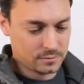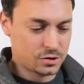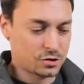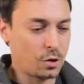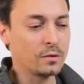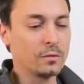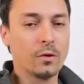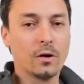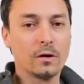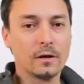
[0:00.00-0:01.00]
show the
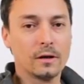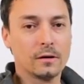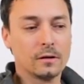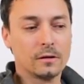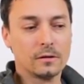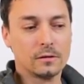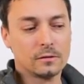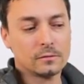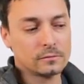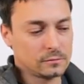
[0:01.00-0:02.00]
word,
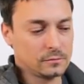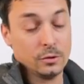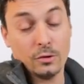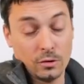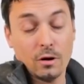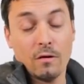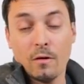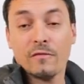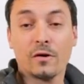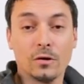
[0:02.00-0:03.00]
you don't
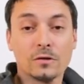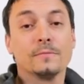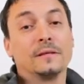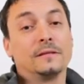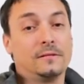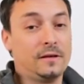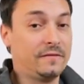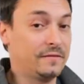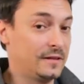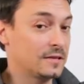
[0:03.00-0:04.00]
know of course, but
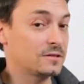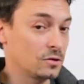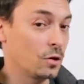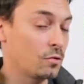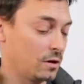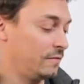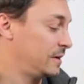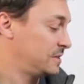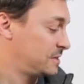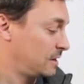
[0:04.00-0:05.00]
if there's low
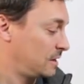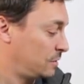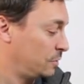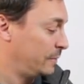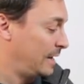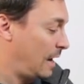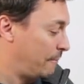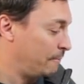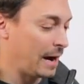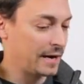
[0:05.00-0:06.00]
coverage, could be a
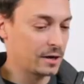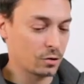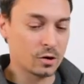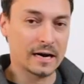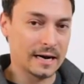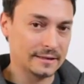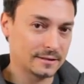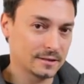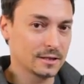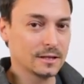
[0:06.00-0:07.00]
micro
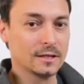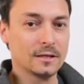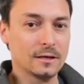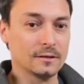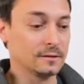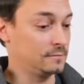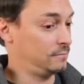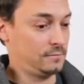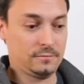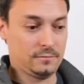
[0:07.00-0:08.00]
cut and
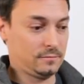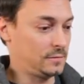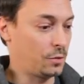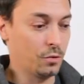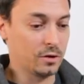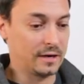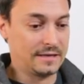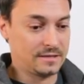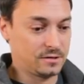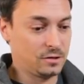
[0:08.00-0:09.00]
the word
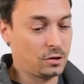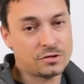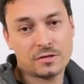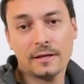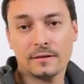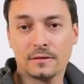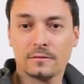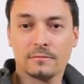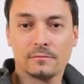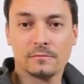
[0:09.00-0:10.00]
gets not sent.
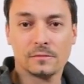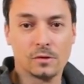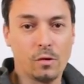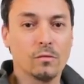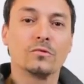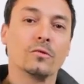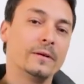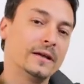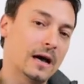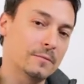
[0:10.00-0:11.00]
So to
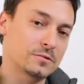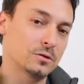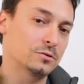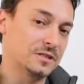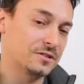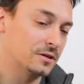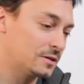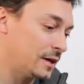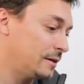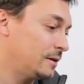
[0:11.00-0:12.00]
be absolutely
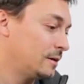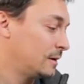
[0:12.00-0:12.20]
certain,